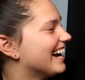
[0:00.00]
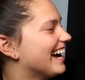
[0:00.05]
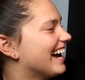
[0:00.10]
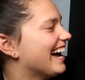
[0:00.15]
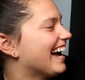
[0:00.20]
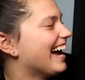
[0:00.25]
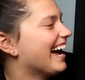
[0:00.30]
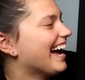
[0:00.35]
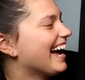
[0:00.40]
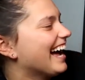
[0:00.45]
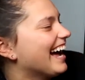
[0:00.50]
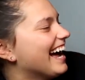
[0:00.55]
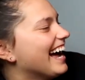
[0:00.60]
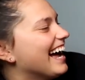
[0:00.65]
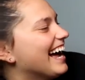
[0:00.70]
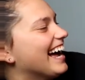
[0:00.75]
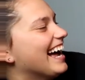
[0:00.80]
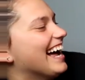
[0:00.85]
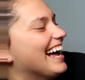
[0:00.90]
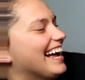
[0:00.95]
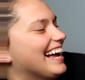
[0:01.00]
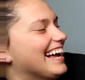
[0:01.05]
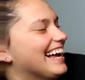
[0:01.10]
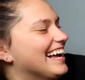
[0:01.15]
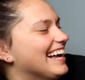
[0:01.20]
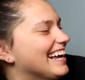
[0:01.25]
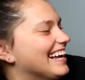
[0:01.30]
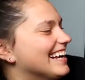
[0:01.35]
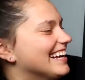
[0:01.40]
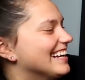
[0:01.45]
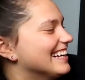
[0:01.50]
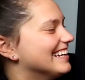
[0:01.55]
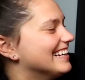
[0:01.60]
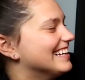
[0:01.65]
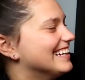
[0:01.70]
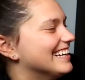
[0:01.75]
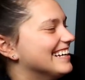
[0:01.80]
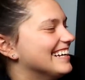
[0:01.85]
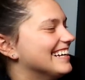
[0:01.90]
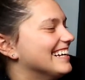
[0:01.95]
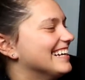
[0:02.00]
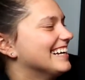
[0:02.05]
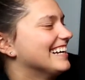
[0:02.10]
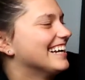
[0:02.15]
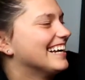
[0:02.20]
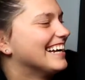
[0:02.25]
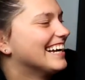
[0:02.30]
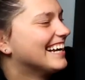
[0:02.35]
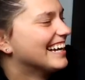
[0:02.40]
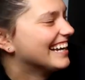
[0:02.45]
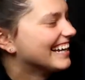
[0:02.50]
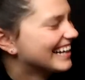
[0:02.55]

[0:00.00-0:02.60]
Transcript: This person isn't speaking.